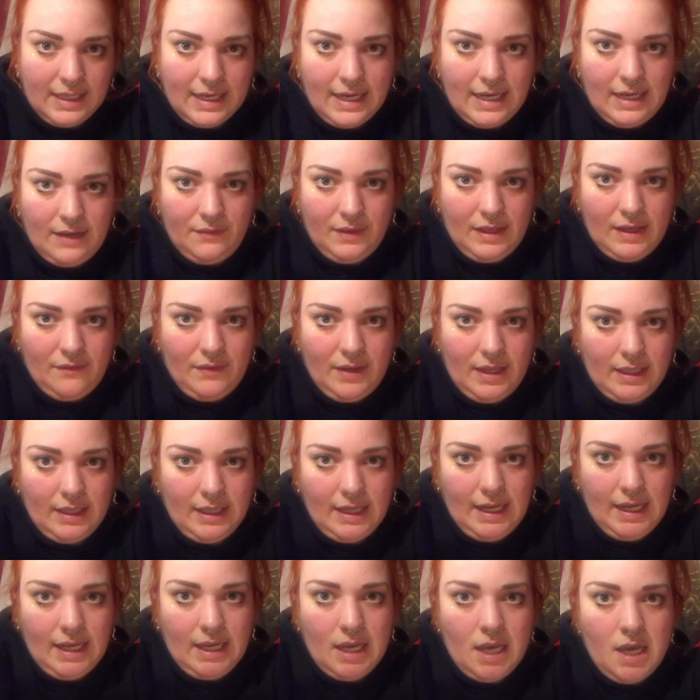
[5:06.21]
kind of give it
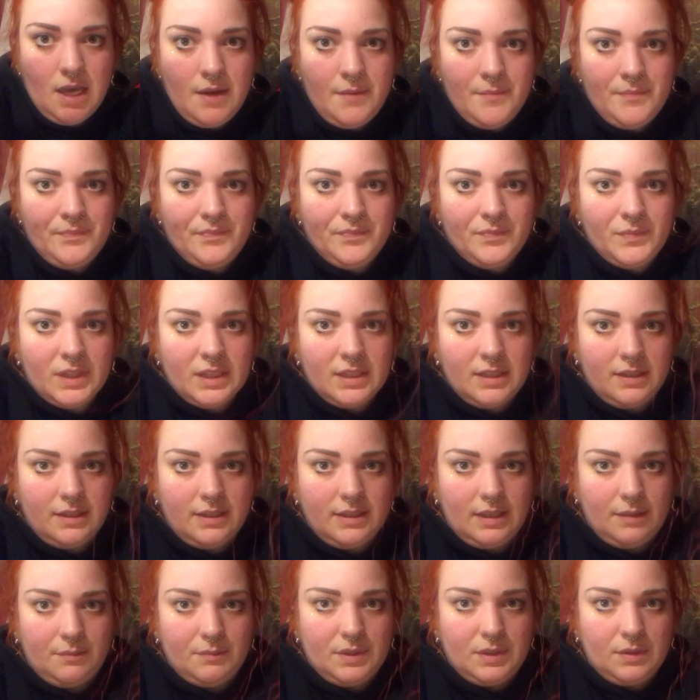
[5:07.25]
like
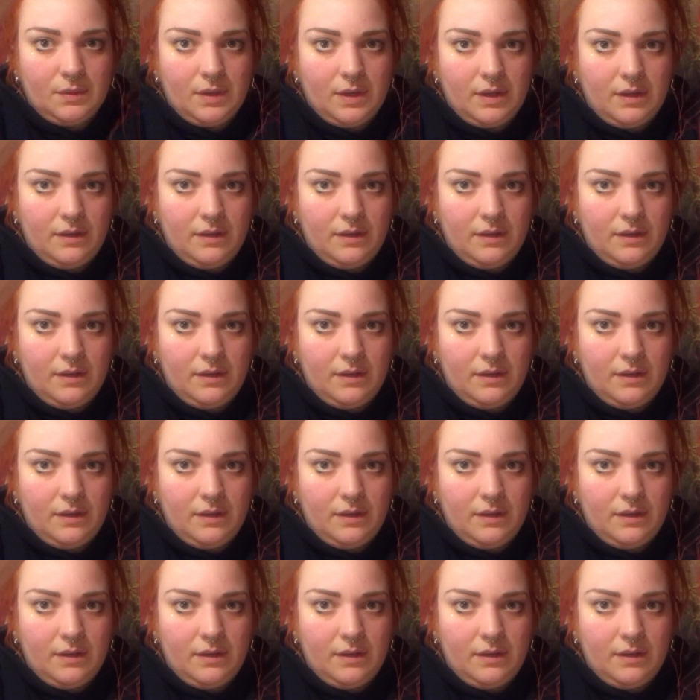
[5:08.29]
some sort